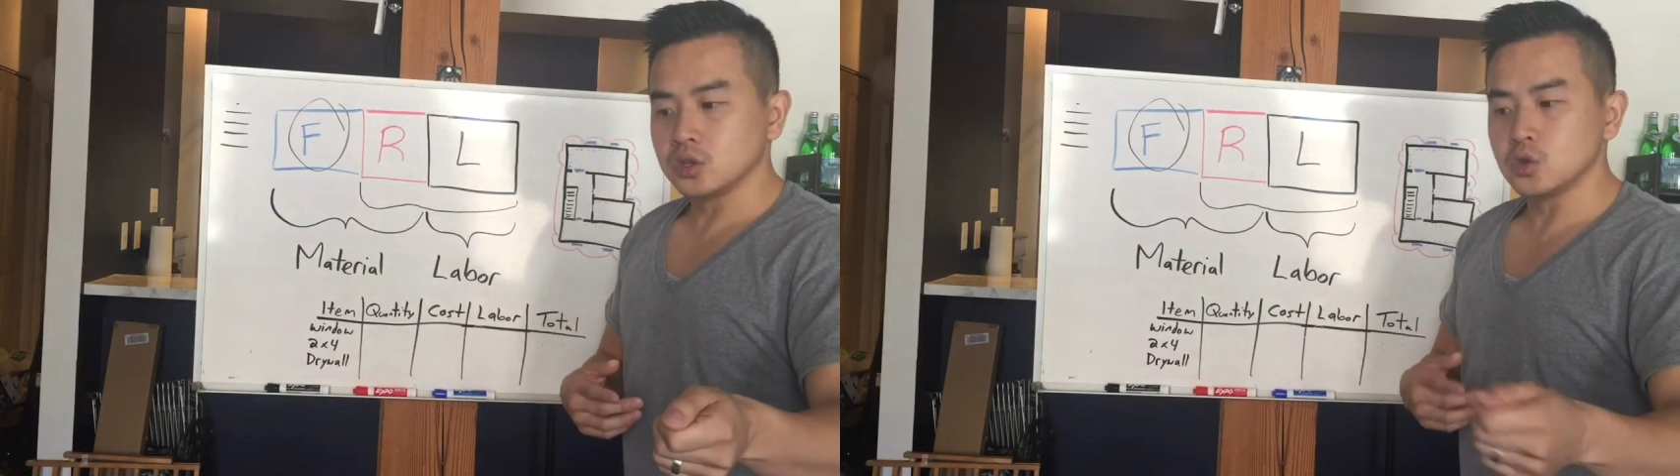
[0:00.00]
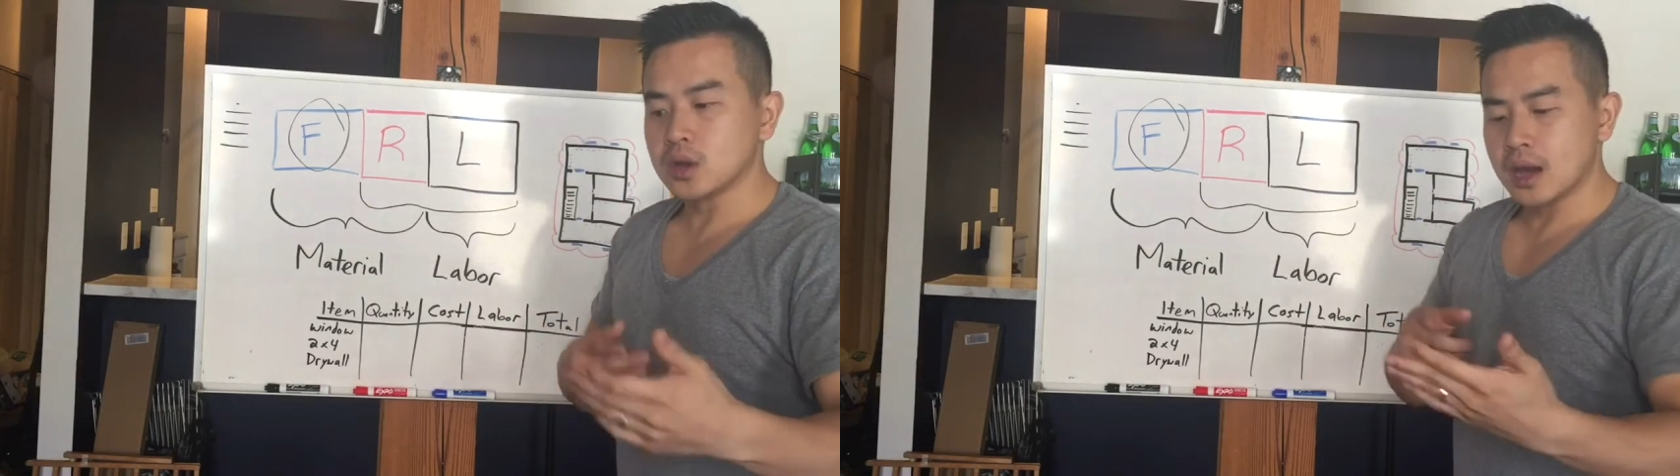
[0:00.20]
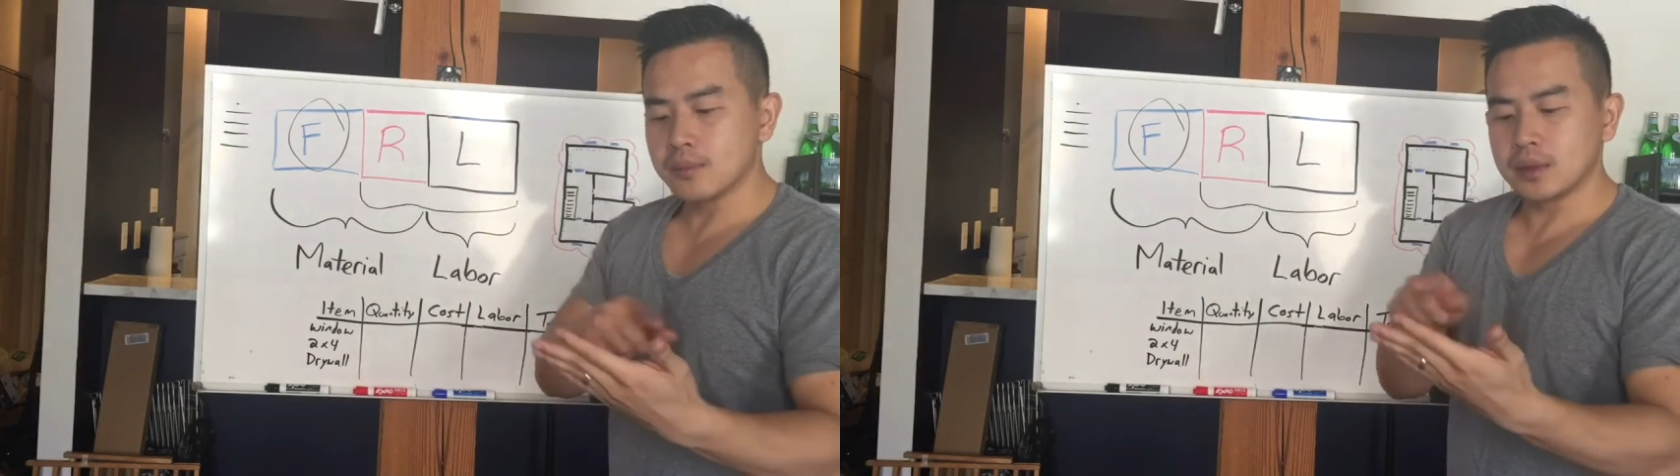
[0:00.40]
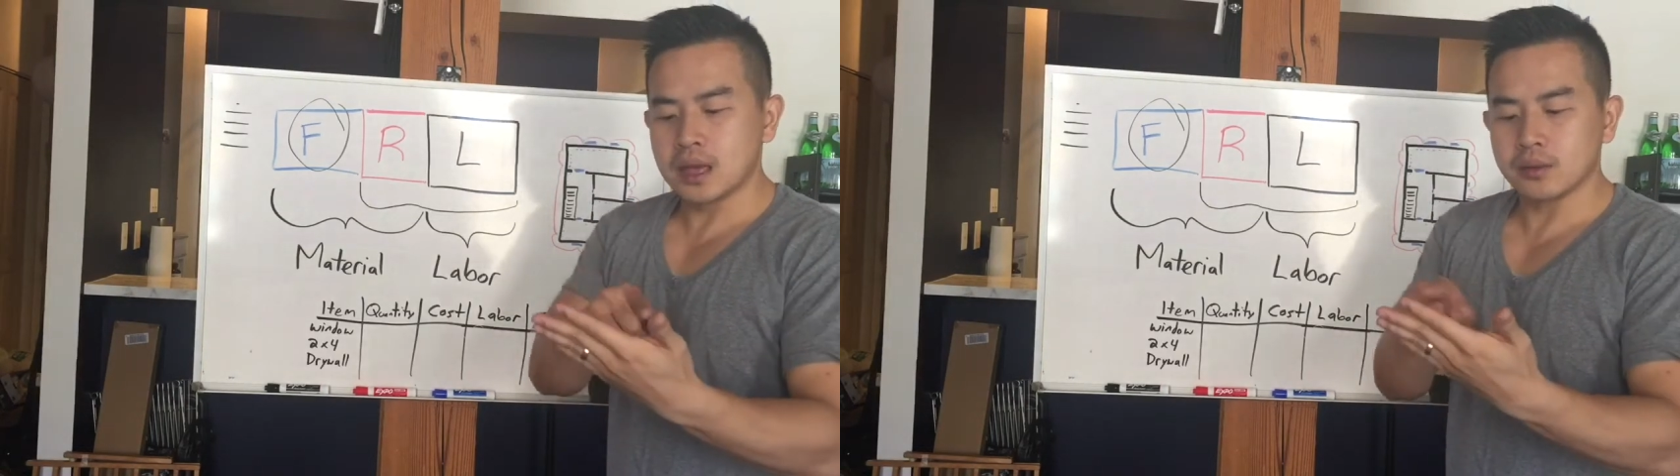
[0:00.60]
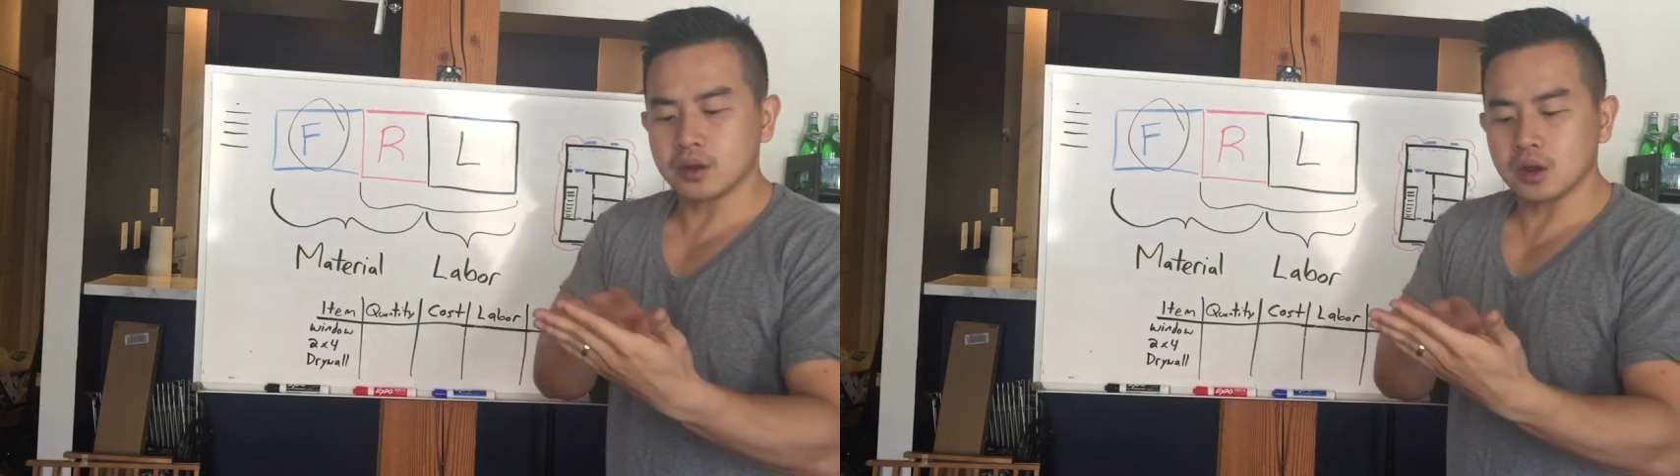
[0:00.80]
You got to
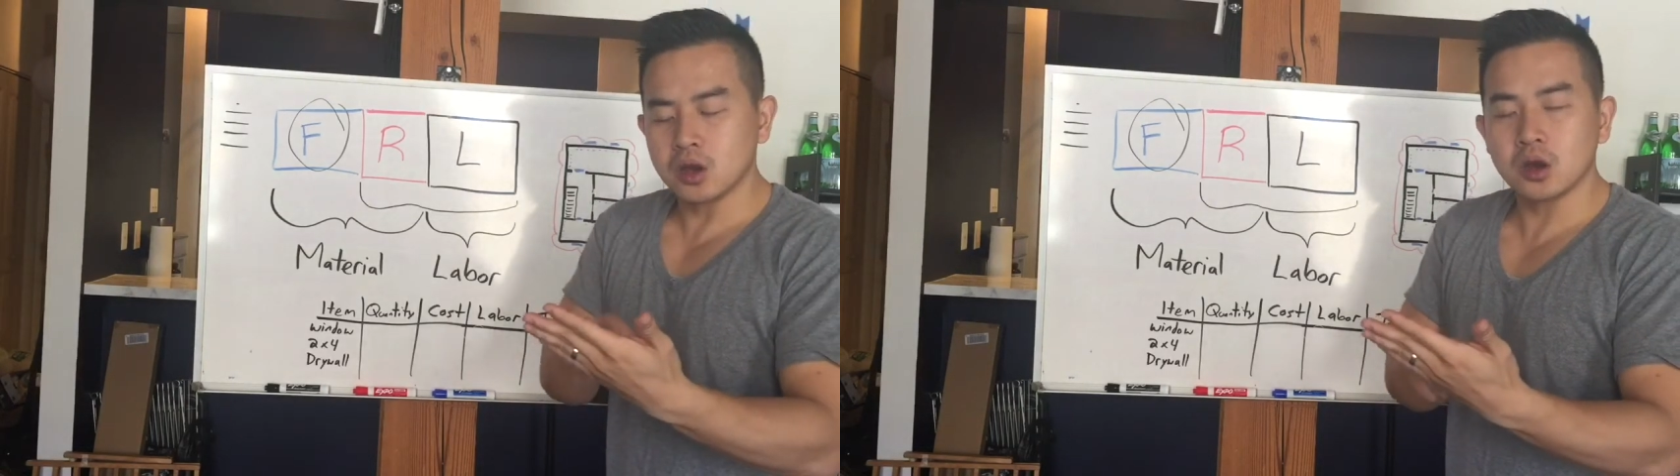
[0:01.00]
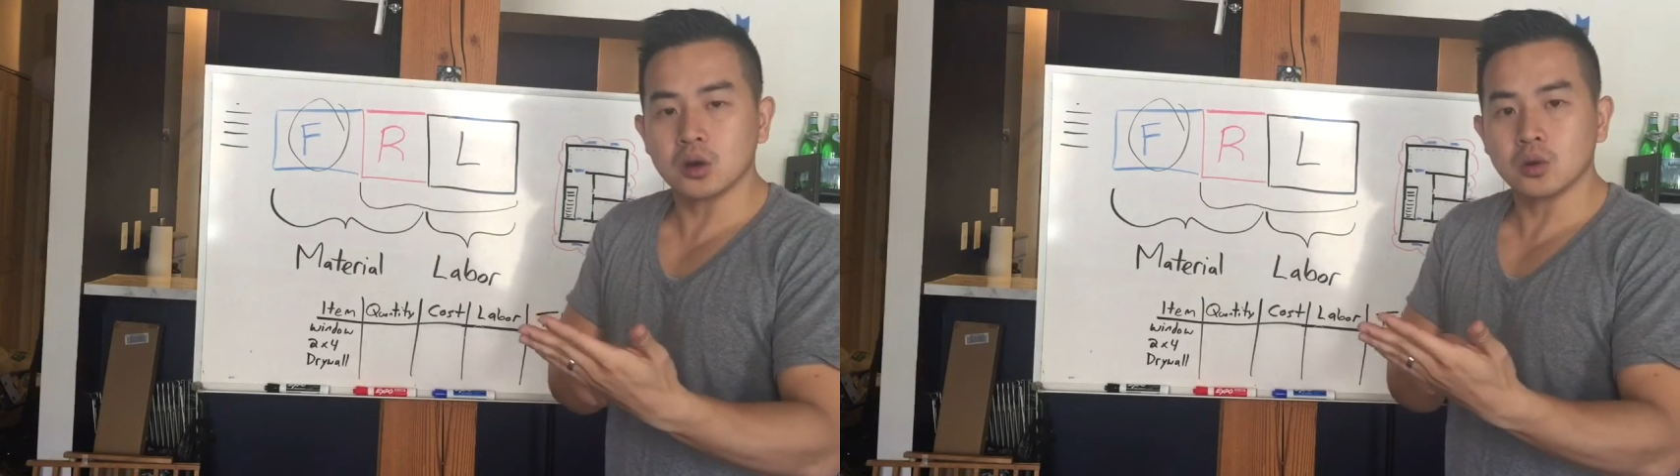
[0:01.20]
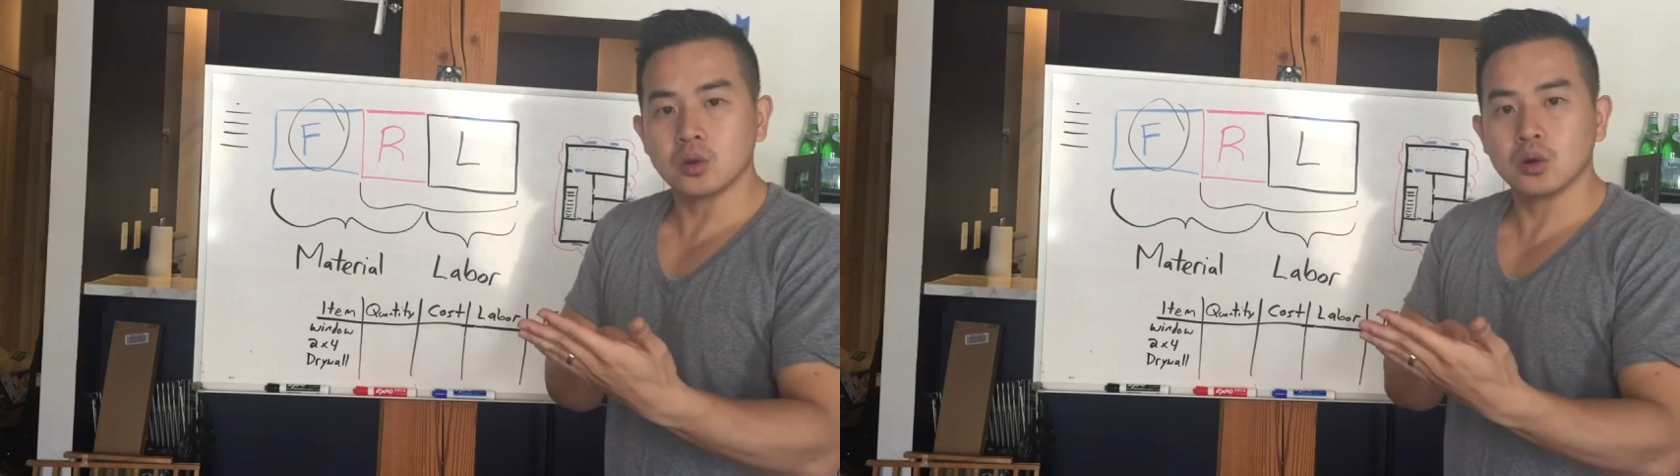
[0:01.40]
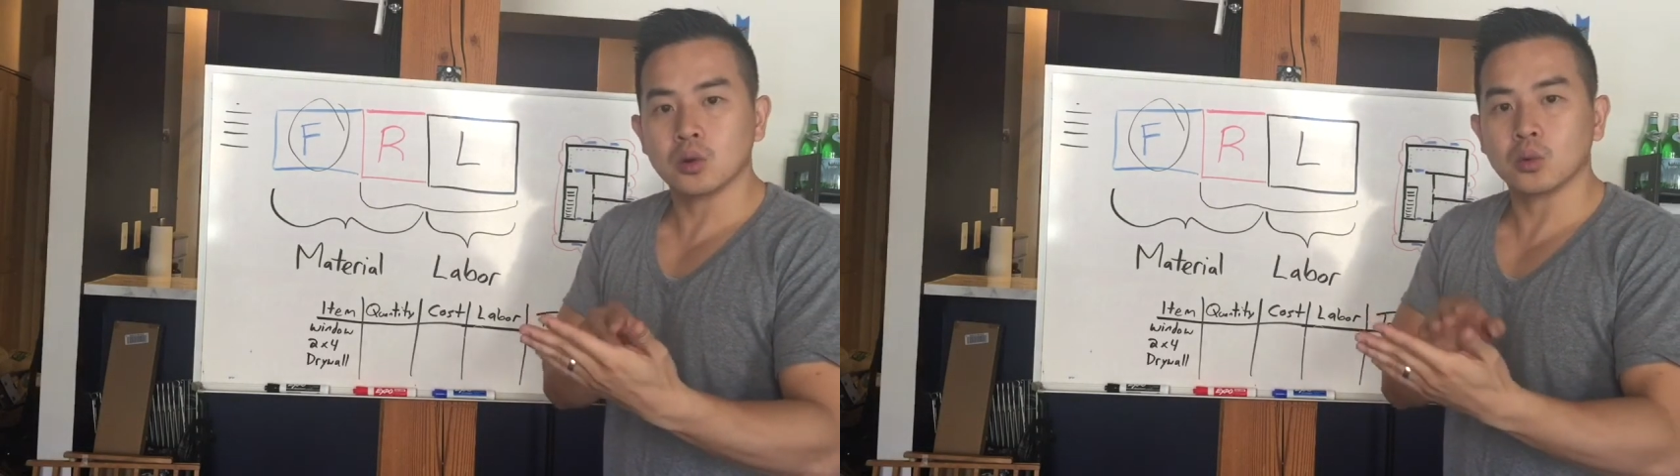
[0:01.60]
be able to know